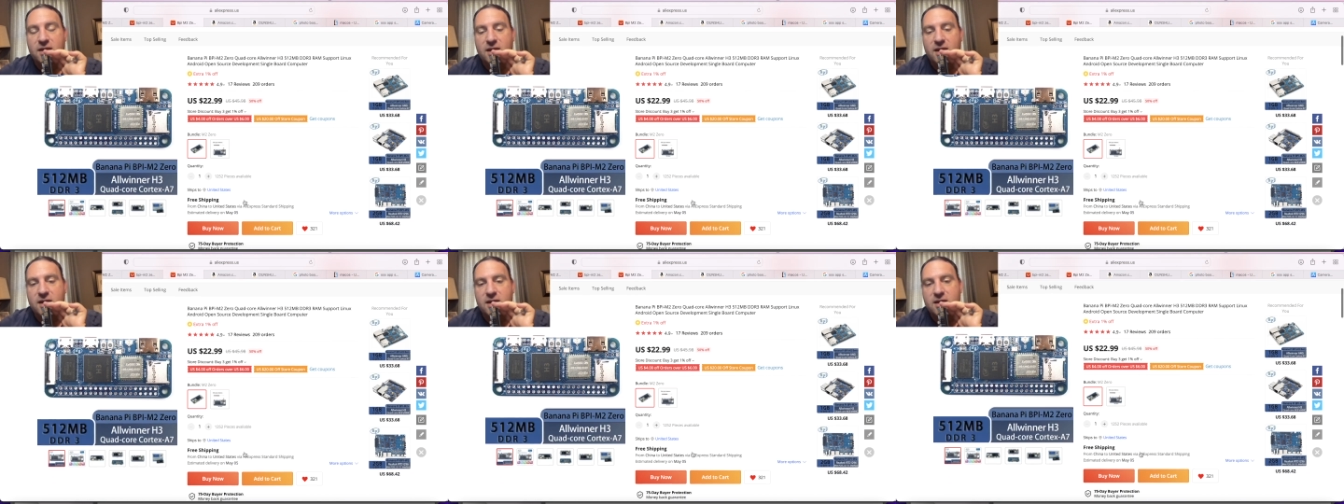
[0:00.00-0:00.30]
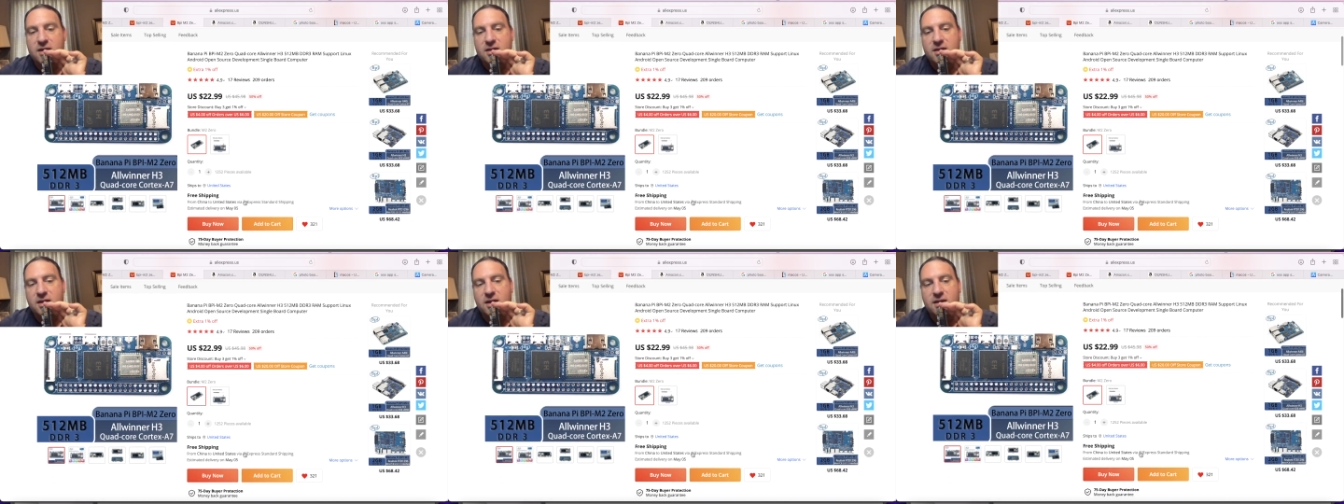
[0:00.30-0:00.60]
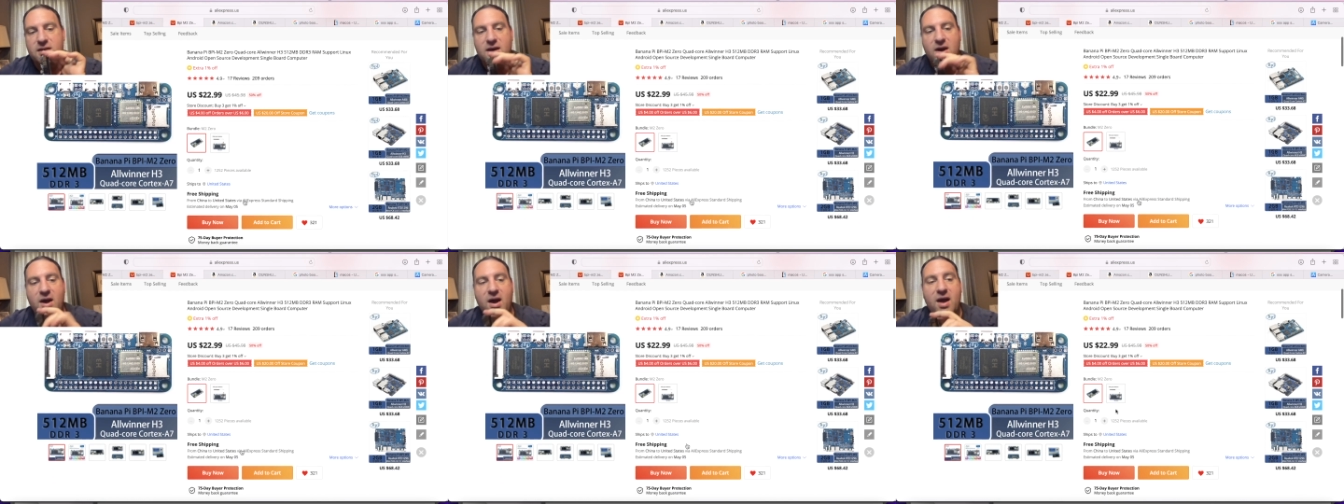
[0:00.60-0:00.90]
And uh,
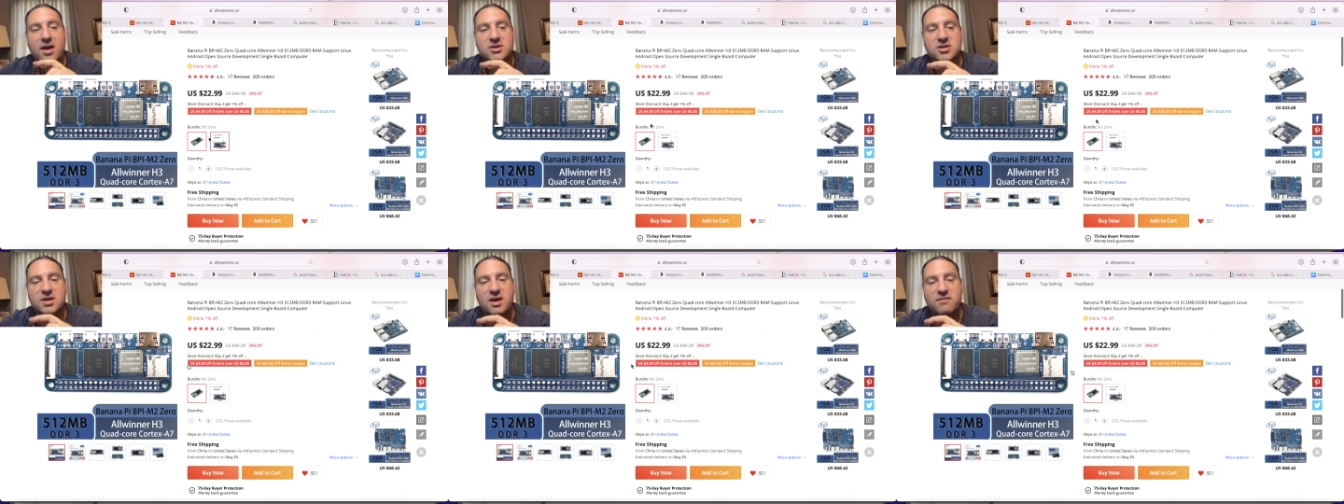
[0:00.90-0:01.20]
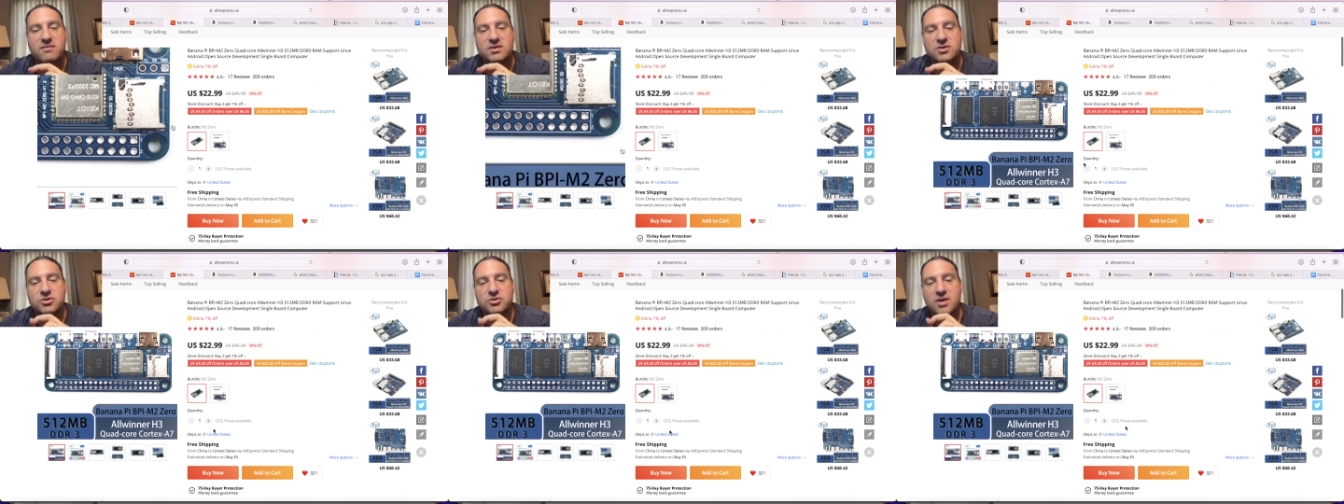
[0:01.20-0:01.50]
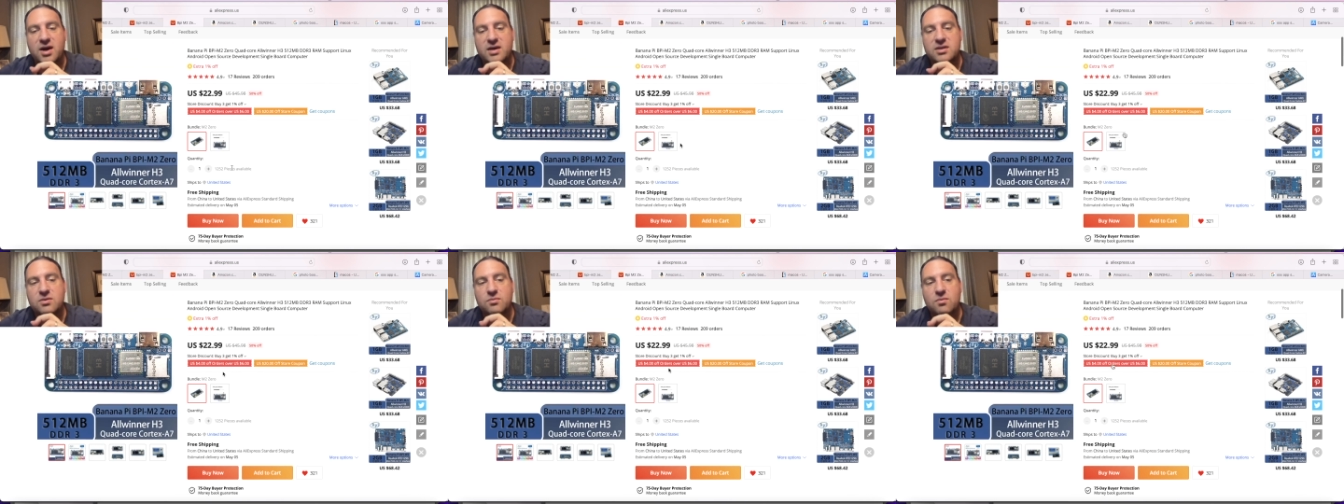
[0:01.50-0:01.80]
now I actually haven't
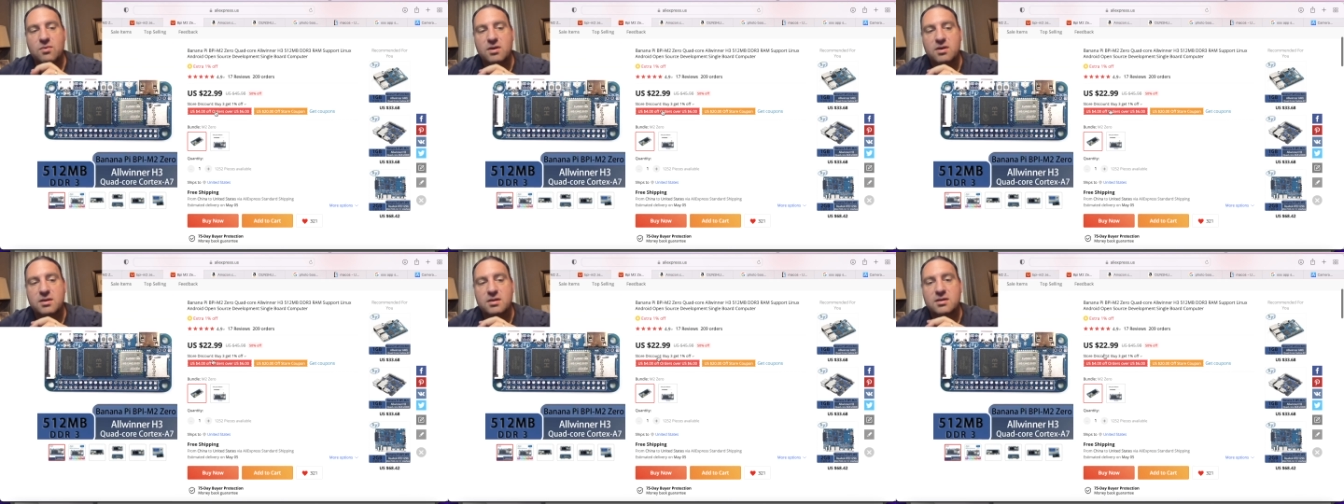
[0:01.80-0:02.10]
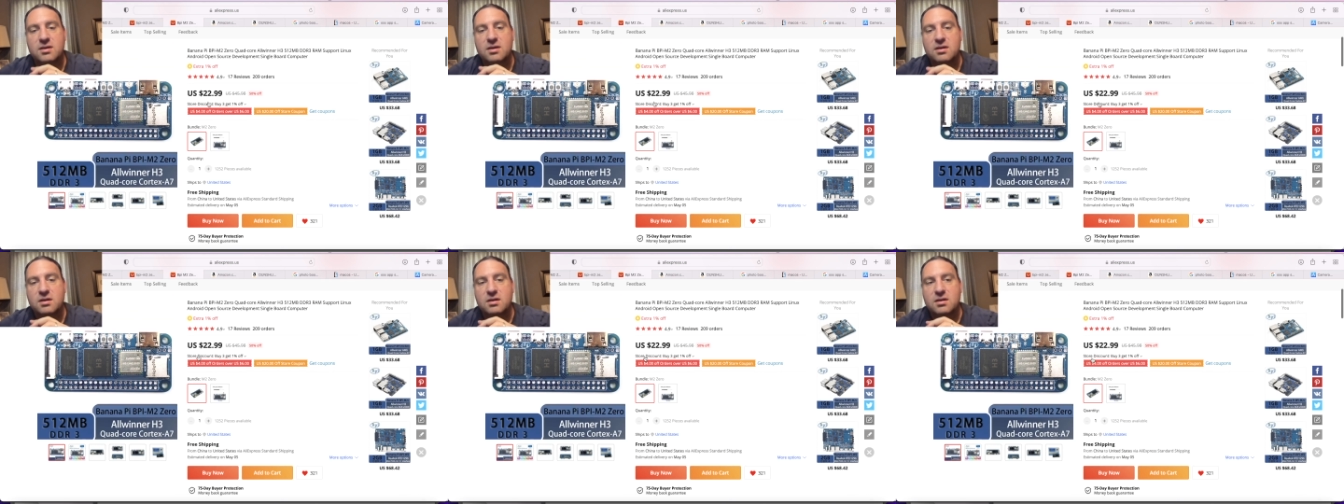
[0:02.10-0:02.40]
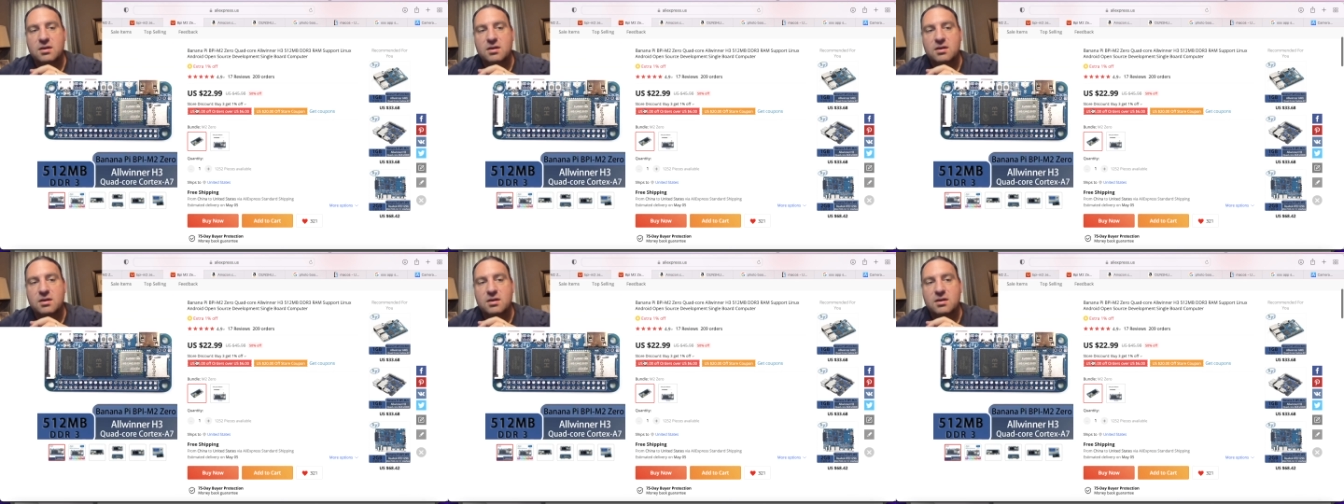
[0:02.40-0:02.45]
tried the one